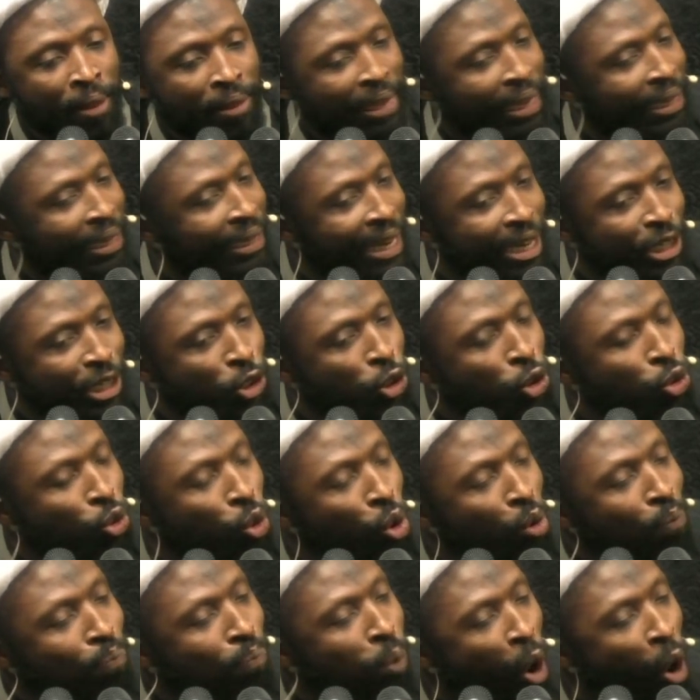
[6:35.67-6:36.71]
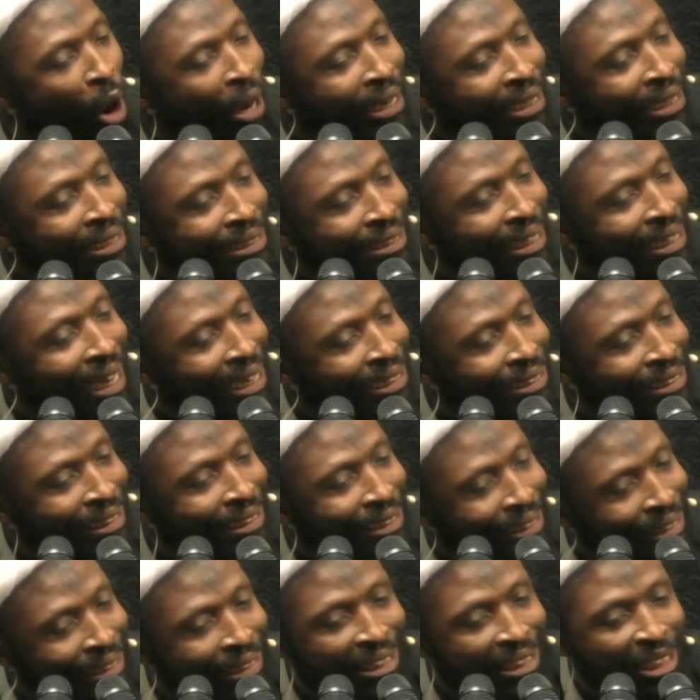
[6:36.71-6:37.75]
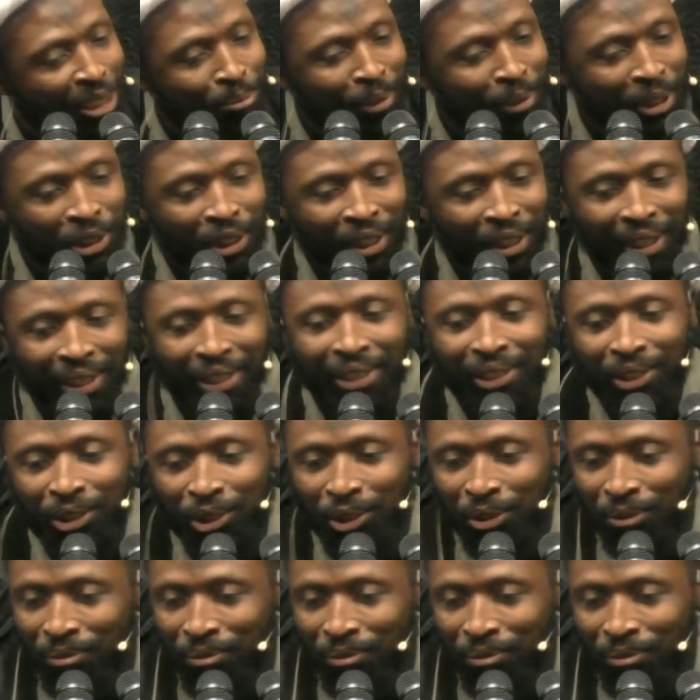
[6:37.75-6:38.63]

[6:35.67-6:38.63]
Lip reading: then there is no point attending the majlis.